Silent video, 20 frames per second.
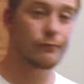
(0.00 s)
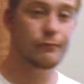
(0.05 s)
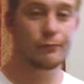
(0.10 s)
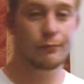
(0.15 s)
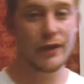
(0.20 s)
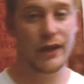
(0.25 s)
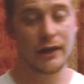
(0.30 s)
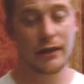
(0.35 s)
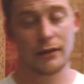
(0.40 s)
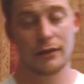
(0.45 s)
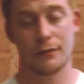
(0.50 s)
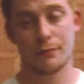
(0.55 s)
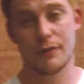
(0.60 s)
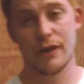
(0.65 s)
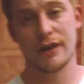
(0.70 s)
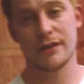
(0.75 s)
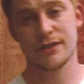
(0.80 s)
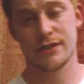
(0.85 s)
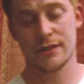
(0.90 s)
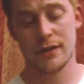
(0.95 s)
Picking the
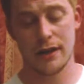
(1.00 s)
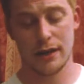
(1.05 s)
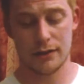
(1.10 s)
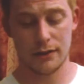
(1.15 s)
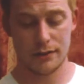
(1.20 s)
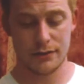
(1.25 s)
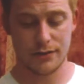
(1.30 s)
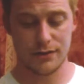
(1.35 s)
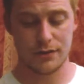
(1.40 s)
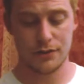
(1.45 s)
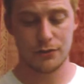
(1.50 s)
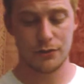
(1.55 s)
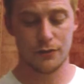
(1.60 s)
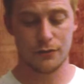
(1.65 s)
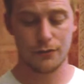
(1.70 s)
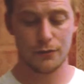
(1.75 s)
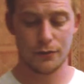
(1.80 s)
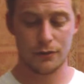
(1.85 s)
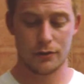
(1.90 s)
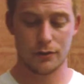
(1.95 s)
best snake that's suited
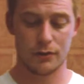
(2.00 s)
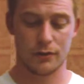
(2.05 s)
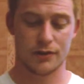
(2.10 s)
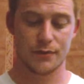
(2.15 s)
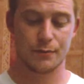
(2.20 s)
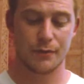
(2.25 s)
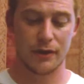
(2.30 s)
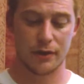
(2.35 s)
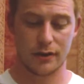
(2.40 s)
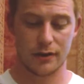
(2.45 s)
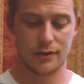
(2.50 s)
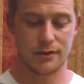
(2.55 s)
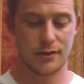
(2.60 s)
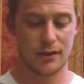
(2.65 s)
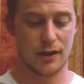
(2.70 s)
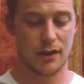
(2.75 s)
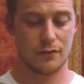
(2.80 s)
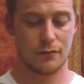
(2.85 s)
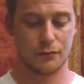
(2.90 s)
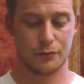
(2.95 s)
for your experience
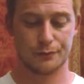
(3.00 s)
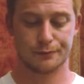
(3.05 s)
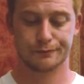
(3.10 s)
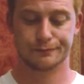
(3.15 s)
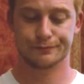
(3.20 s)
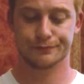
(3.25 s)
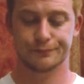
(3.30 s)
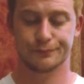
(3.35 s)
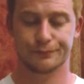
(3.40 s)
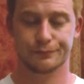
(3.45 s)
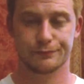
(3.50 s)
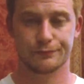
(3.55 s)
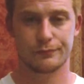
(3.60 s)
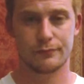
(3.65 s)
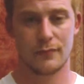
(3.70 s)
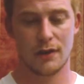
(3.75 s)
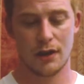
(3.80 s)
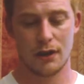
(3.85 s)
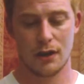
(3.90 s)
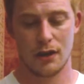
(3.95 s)
level.
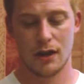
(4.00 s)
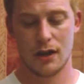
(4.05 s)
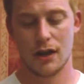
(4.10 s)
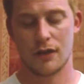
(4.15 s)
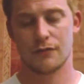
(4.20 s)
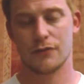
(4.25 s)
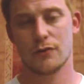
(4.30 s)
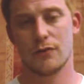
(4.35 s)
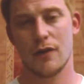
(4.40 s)
If you